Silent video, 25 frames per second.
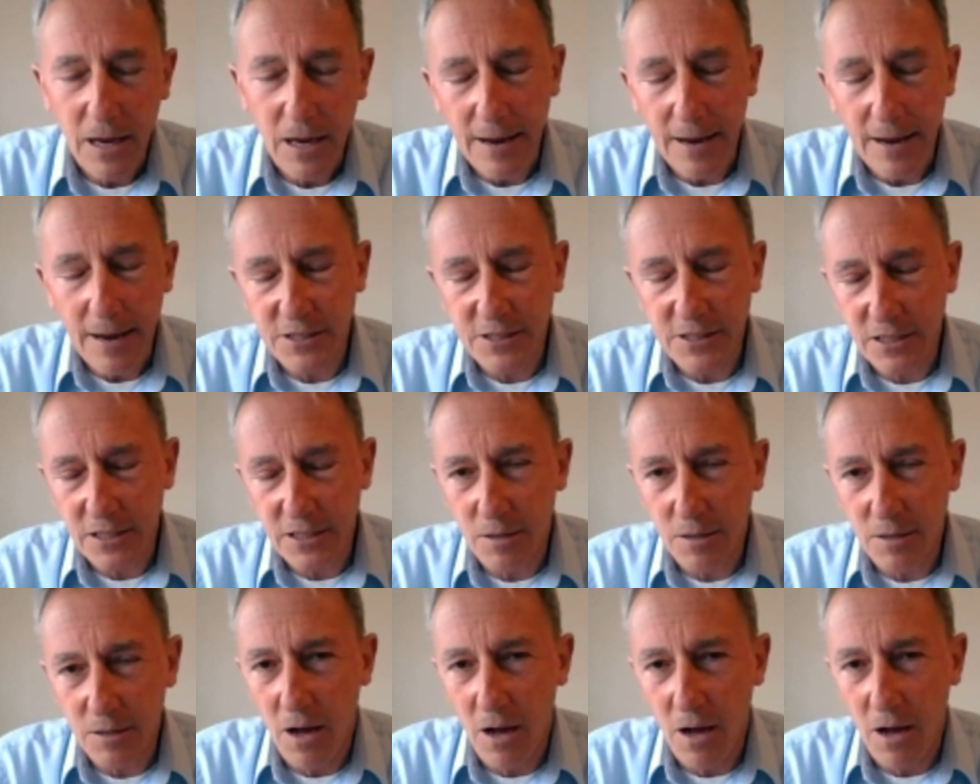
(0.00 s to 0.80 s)
If there's a
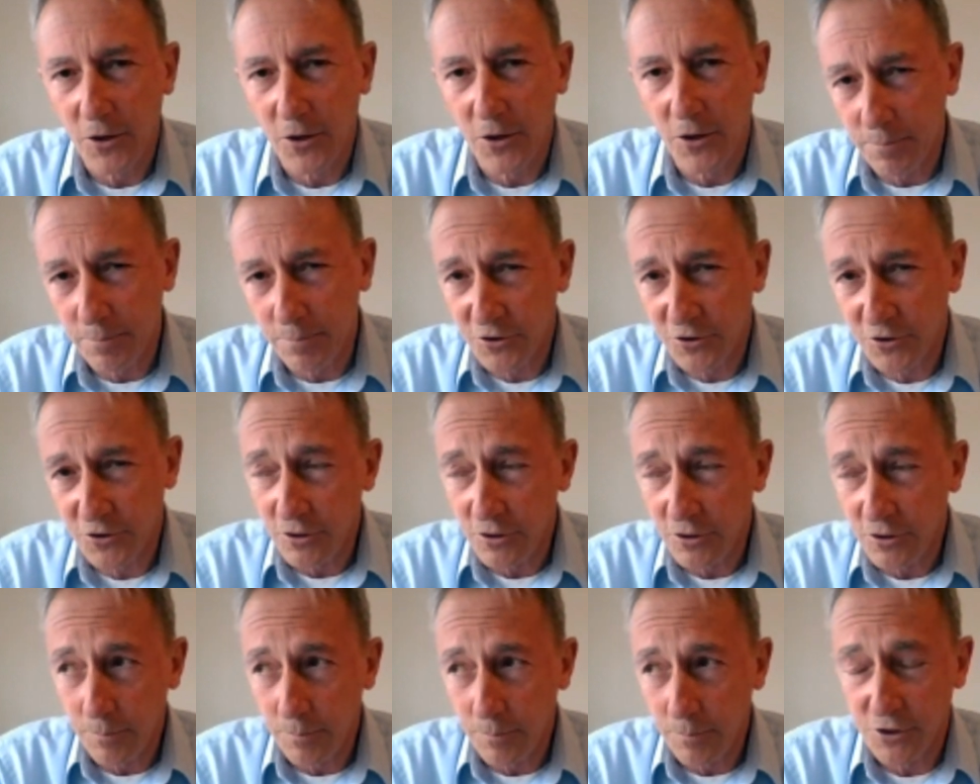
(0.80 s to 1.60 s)
command
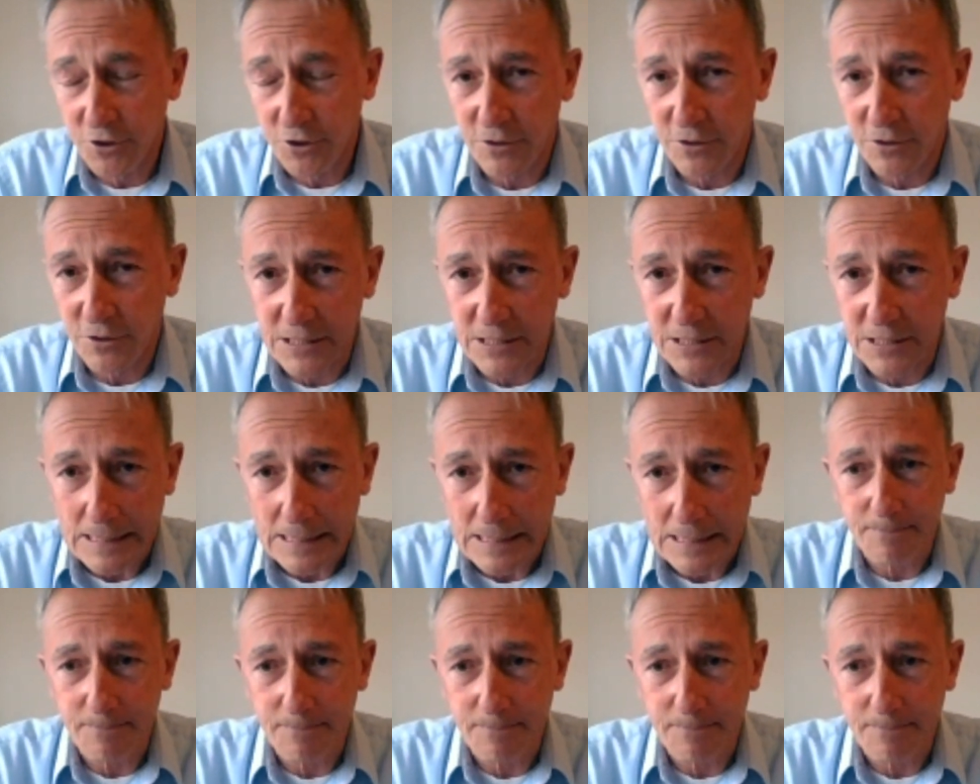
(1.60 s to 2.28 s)
opportunity